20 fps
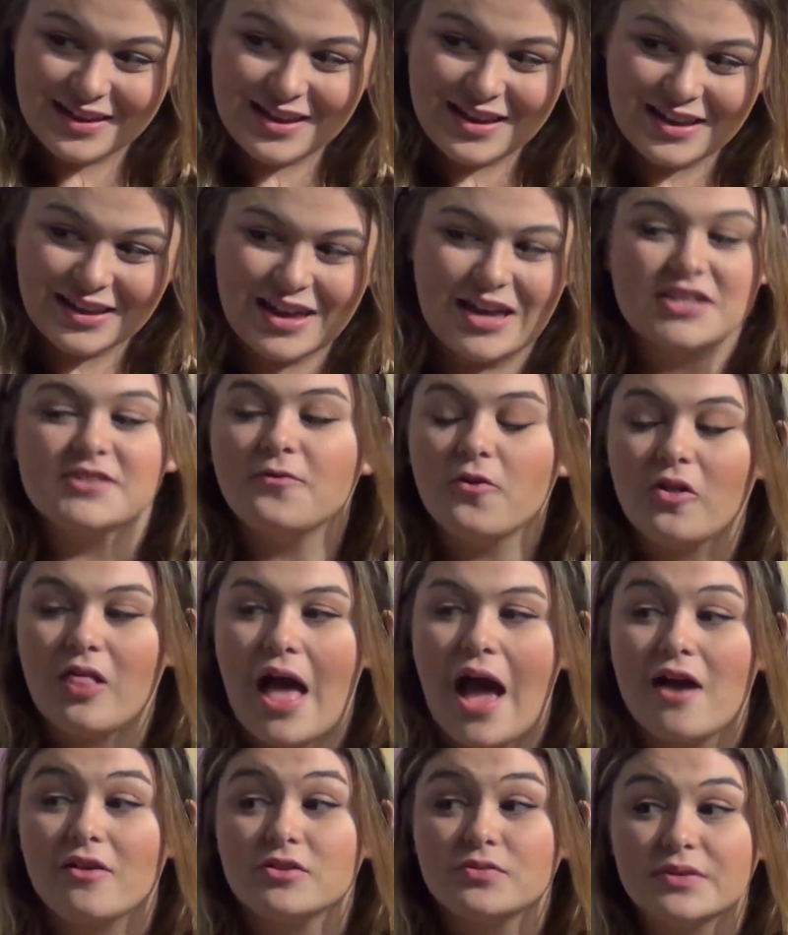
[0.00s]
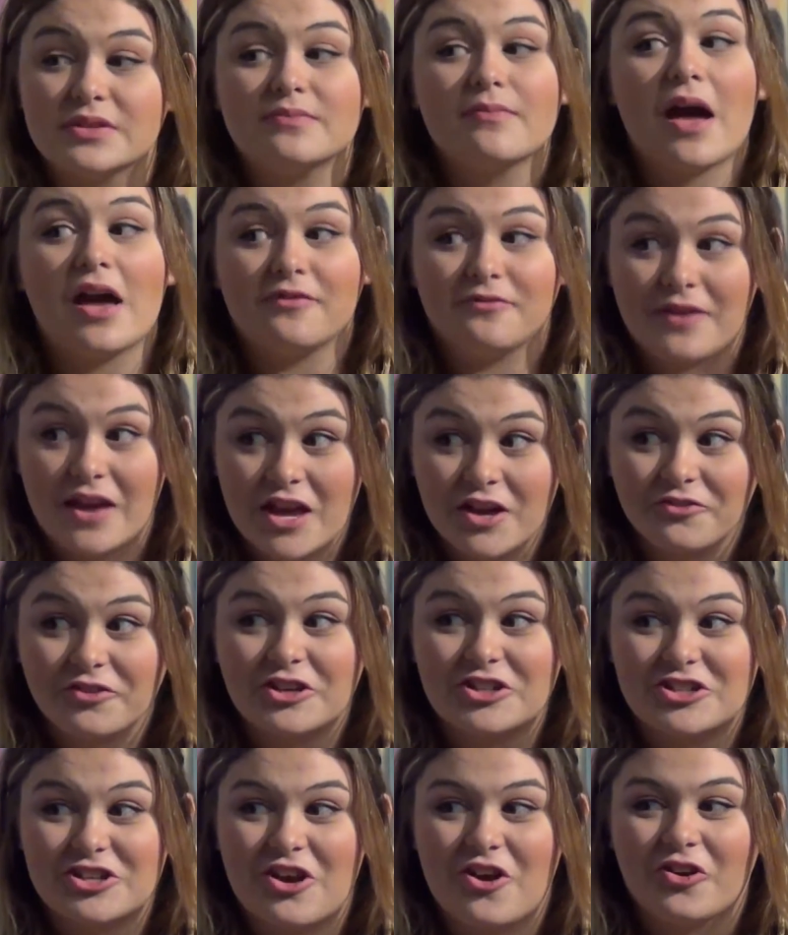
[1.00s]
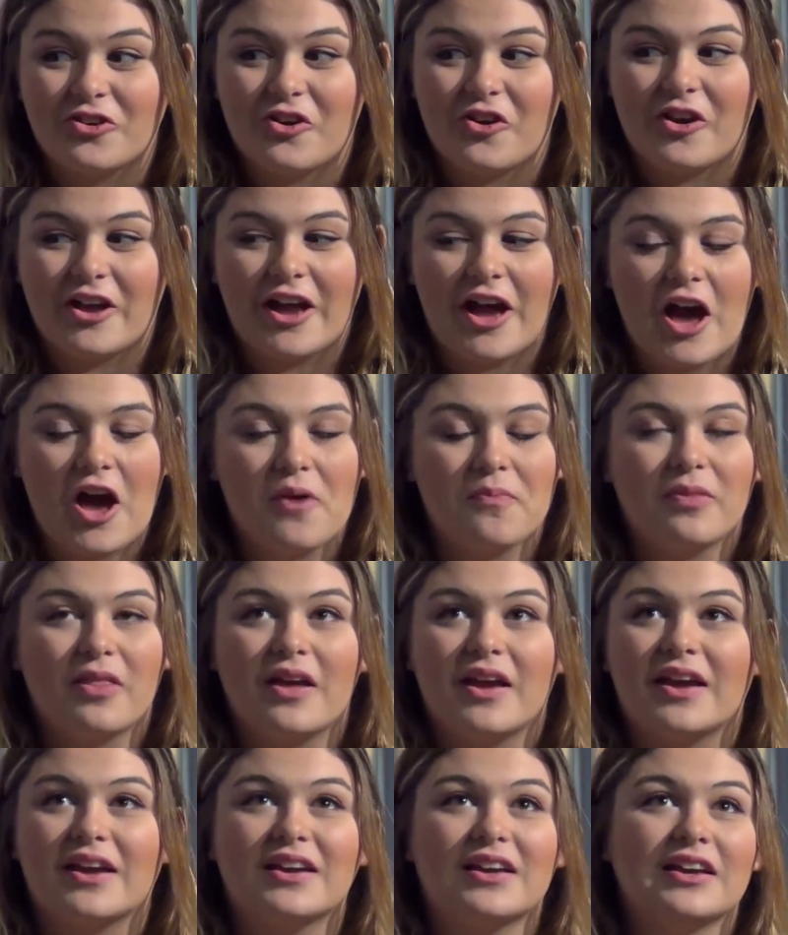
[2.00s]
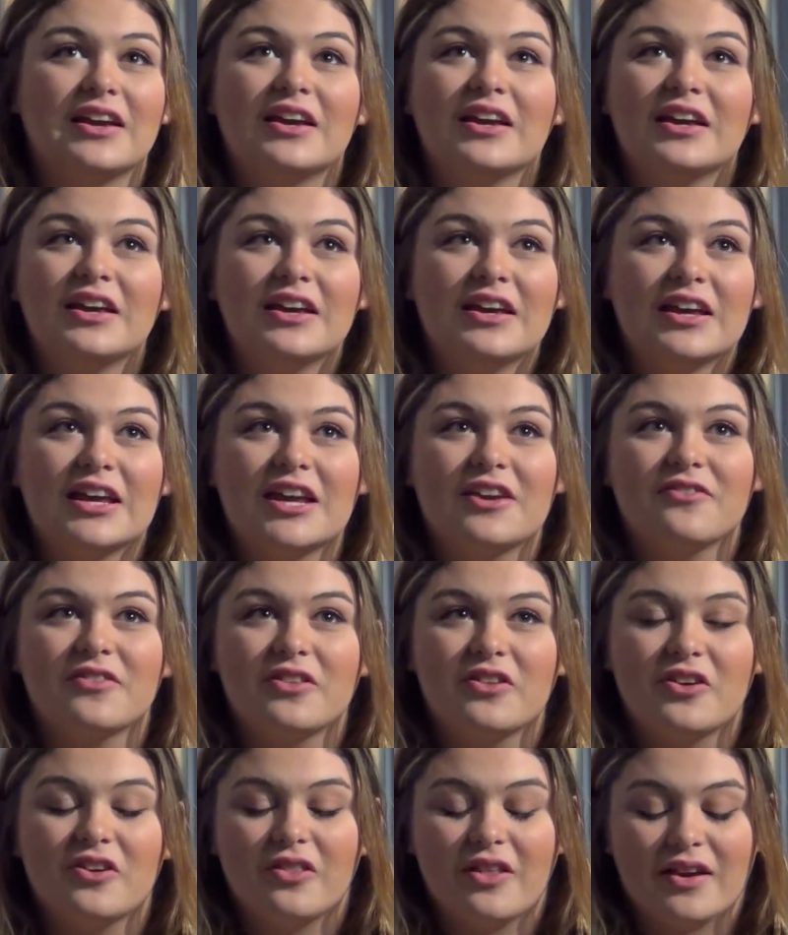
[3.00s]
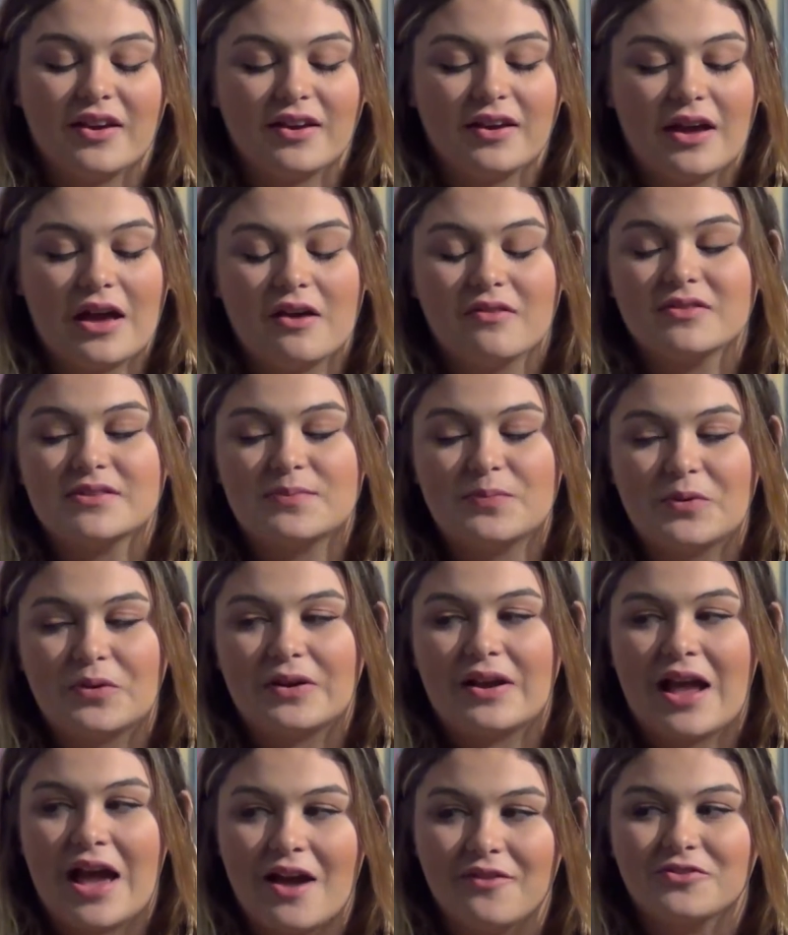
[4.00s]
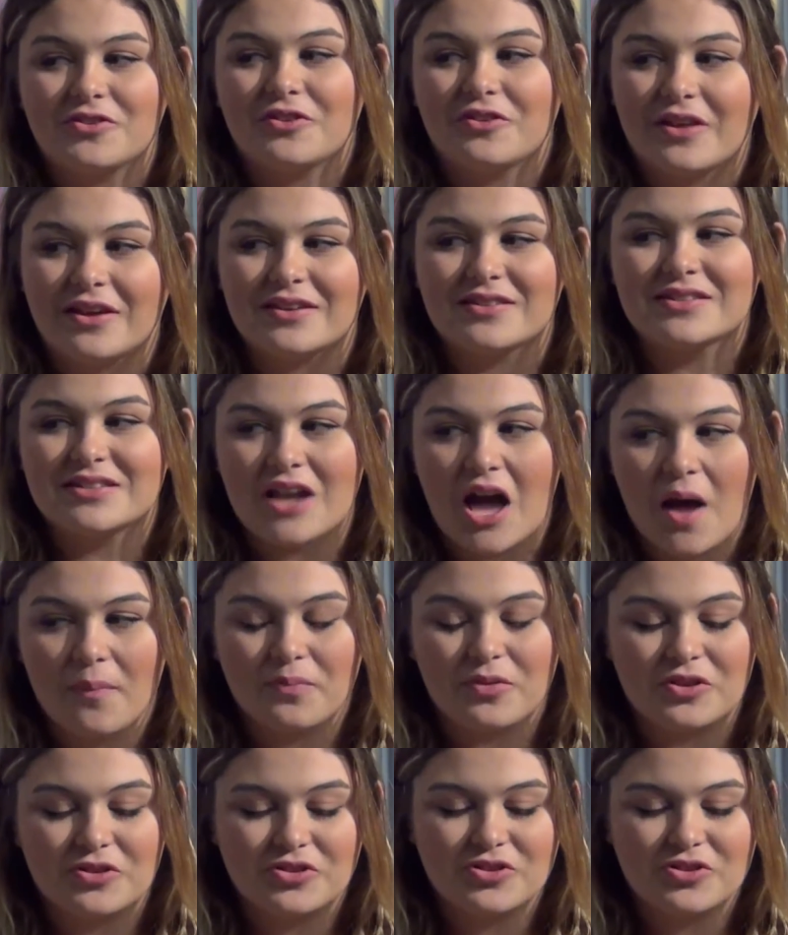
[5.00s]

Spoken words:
Because Full House was my favorite show growing up. Like, even though, like, I was born after they stopped the